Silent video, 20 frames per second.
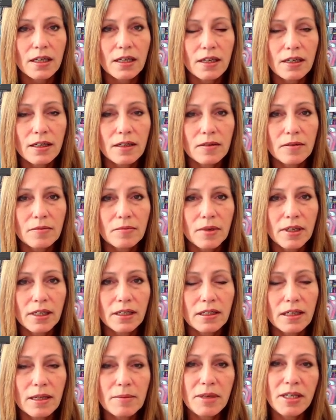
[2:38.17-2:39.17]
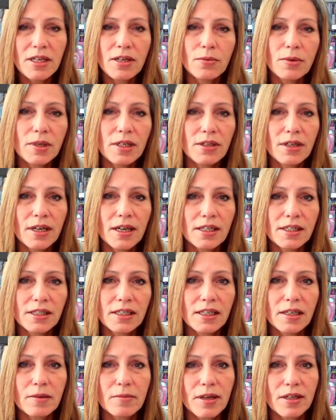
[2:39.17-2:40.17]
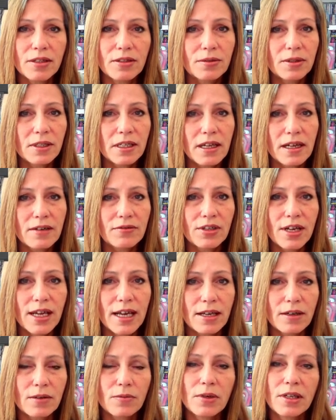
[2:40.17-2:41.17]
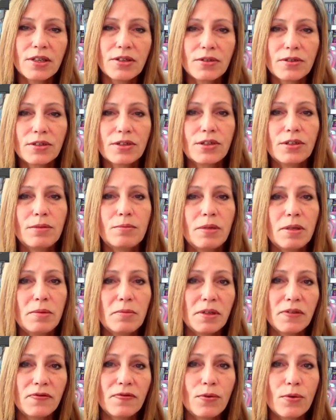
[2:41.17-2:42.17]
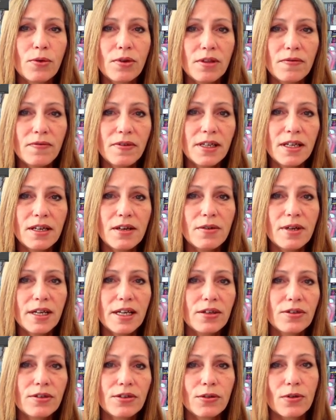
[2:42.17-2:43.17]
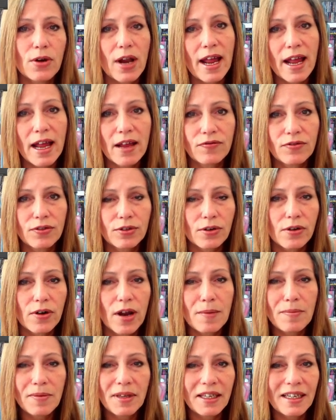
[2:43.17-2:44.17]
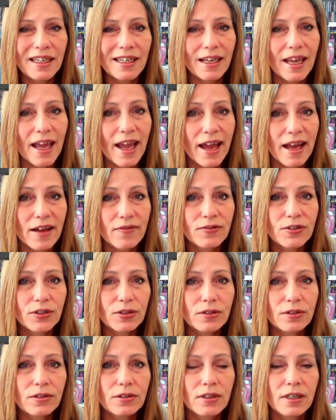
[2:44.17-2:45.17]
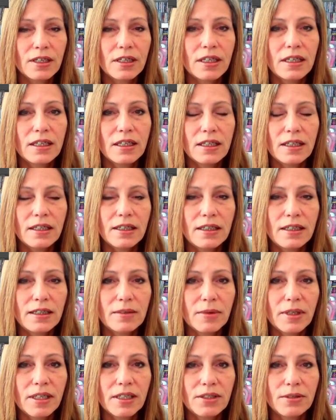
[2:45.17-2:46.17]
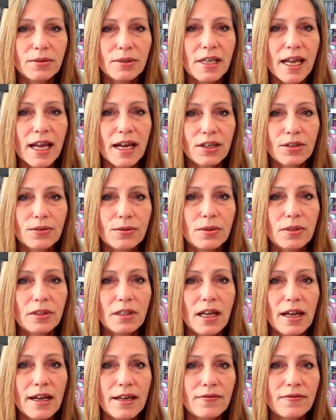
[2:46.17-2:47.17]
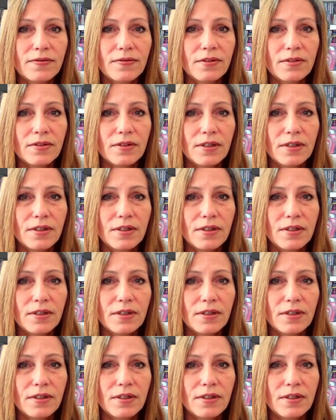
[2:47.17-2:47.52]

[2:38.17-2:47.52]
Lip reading: Let me know what you guys think about doing live chat, whether it should be before the video airs or after. I'm thinking after. We can do an actual live